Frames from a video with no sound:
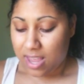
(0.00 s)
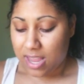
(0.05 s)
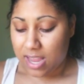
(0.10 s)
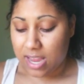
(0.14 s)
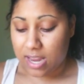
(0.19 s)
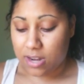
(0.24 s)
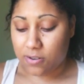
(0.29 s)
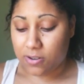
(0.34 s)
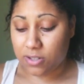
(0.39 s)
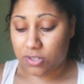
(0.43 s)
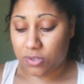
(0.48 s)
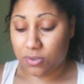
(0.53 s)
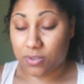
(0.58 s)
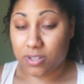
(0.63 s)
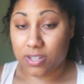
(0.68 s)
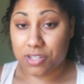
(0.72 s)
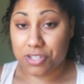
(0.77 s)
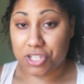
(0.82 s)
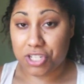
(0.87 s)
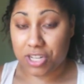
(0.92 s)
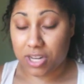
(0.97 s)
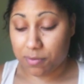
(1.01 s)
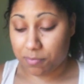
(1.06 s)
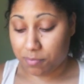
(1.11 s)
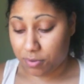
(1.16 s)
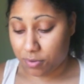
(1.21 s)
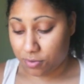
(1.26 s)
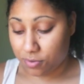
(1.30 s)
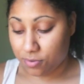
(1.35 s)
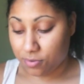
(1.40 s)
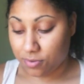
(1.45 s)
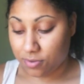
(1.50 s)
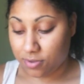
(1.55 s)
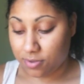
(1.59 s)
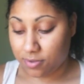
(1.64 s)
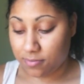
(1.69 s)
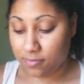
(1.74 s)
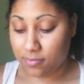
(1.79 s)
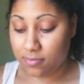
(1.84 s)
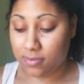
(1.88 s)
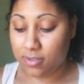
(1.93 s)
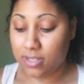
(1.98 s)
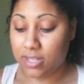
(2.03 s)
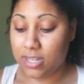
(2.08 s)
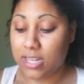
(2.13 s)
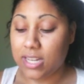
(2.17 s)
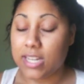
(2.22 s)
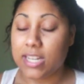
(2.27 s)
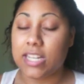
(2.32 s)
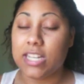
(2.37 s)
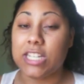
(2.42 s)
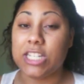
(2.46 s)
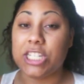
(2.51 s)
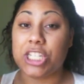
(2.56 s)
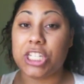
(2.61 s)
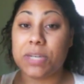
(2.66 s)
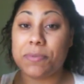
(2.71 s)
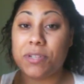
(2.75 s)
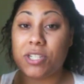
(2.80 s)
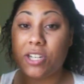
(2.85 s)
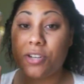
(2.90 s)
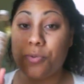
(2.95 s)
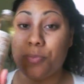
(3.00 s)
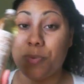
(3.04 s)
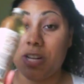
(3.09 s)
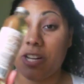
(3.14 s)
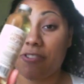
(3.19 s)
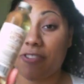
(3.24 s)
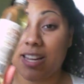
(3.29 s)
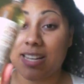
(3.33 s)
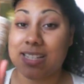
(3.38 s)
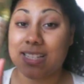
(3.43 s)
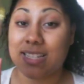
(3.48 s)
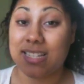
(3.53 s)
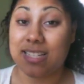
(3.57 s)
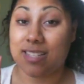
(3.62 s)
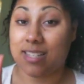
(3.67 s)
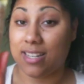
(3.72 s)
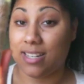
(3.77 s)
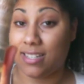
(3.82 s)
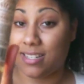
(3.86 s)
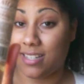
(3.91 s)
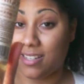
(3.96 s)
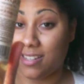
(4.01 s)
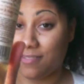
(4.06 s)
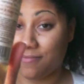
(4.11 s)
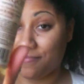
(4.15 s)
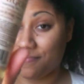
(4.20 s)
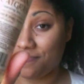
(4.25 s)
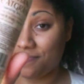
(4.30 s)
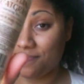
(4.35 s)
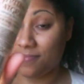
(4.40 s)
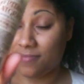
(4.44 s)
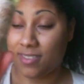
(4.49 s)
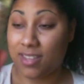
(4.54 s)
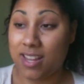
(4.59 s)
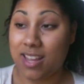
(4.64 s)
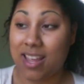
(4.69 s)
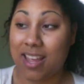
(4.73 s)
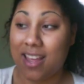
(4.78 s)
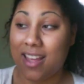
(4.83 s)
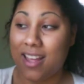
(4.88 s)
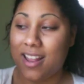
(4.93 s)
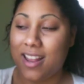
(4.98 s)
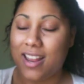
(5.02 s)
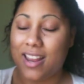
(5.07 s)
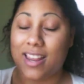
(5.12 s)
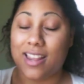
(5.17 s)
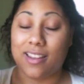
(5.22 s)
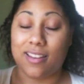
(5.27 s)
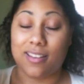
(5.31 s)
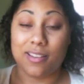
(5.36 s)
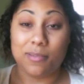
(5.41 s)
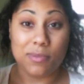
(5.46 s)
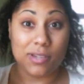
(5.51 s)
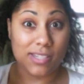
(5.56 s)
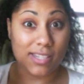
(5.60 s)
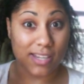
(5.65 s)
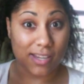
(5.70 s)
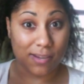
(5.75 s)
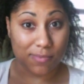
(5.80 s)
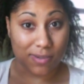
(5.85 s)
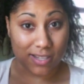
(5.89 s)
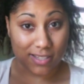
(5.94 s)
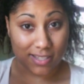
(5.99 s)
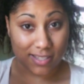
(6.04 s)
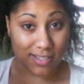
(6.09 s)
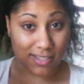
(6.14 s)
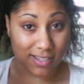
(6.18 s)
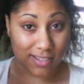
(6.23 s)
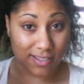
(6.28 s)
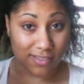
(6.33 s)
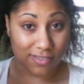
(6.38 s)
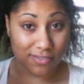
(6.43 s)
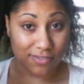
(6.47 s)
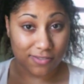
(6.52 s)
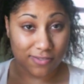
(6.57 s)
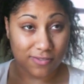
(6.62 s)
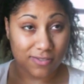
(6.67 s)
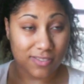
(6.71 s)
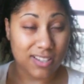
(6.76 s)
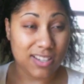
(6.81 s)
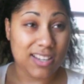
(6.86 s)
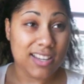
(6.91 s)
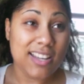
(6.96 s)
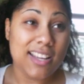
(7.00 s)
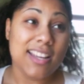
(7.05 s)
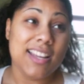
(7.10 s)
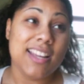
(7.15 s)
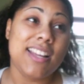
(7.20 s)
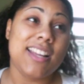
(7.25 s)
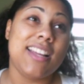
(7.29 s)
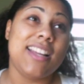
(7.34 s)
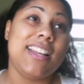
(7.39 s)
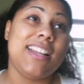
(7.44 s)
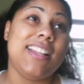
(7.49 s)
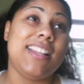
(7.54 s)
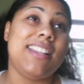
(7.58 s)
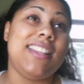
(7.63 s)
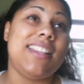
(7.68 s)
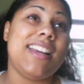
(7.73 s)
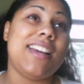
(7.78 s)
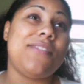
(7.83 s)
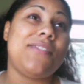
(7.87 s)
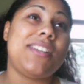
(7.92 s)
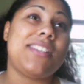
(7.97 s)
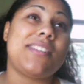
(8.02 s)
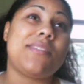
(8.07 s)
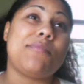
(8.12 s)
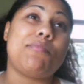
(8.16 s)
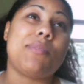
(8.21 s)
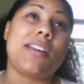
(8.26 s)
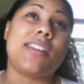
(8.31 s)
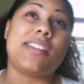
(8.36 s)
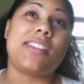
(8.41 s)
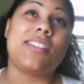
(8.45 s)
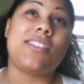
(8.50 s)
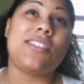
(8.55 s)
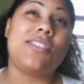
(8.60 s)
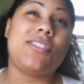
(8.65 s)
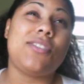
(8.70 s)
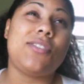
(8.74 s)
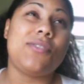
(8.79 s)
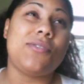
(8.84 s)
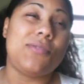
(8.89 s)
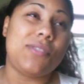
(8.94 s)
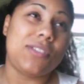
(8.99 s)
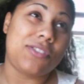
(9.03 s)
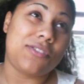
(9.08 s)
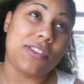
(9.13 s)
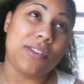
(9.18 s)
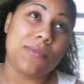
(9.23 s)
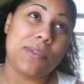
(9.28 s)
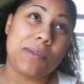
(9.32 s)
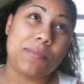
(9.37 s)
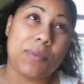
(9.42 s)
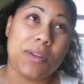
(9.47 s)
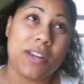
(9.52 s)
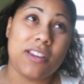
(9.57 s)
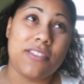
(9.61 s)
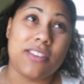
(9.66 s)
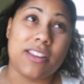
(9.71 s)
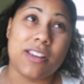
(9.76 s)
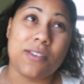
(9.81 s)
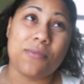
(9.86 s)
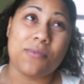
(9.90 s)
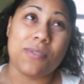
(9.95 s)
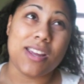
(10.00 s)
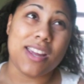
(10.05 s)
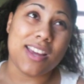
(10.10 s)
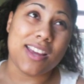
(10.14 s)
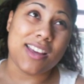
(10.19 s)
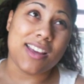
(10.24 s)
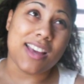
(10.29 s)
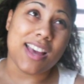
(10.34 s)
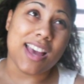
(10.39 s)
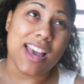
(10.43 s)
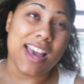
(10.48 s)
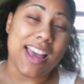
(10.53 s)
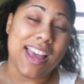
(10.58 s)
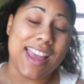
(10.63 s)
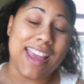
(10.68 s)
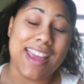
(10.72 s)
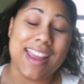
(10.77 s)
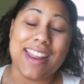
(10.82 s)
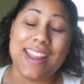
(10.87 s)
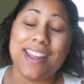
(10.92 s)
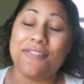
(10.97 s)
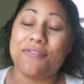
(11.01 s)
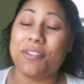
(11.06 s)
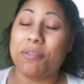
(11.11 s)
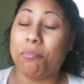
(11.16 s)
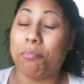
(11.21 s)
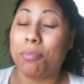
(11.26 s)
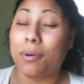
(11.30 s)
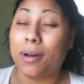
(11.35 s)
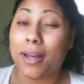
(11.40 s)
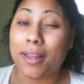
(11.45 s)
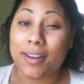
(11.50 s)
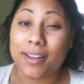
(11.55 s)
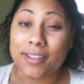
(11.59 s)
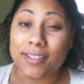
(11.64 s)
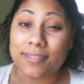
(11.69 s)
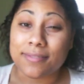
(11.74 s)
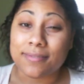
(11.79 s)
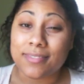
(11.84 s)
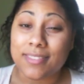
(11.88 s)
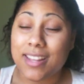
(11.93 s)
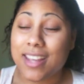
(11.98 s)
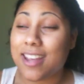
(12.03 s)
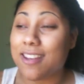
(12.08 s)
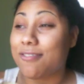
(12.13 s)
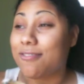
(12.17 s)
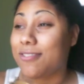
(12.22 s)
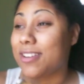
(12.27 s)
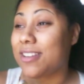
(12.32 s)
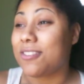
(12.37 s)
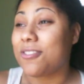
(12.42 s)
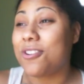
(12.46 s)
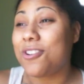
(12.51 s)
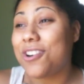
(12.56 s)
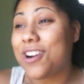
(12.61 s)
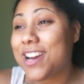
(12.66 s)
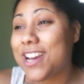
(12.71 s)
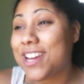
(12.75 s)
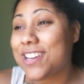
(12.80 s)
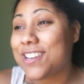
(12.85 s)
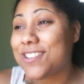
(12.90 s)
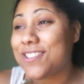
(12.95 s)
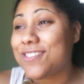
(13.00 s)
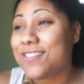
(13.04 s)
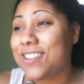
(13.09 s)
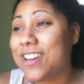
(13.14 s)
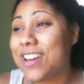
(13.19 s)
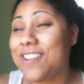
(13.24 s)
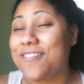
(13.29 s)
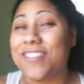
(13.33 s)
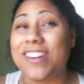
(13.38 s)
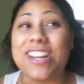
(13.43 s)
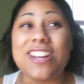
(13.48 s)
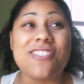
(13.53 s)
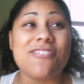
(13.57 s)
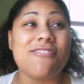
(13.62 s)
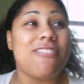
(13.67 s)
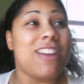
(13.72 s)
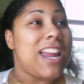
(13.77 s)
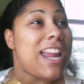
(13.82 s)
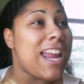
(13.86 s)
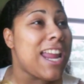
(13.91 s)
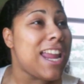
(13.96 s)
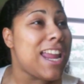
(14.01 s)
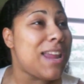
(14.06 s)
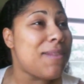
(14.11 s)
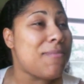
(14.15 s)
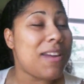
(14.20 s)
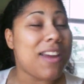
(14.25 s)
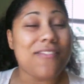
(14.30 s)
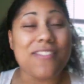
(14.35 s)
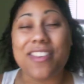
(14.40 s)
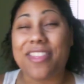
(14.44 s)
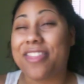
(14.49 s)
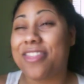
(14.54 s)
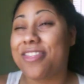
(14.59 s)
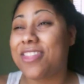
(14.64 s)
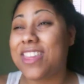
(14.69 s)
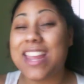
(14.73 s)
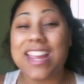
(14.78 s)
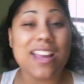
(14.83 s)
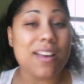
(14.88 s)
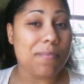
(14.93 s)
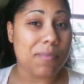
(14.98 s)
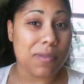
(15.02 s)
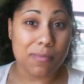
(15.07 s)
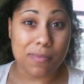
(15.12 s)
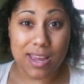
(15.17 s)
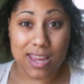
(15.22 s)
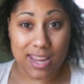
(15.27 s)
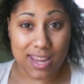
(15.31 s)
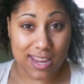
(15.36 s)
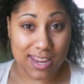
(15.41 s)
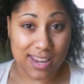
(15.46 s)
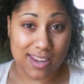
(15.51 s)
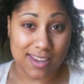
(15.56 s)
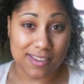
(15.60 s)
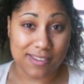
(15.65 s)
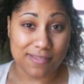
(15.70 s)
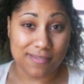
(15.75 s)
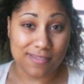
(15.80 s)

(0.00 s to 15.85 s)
And onto her shampoos. Egyptian Wheatgrass Cleansing Tea. Let me tell you about this stuff. There was about a 2 or 3 week period where I had every butter, every oil, every cream, everything up on my head.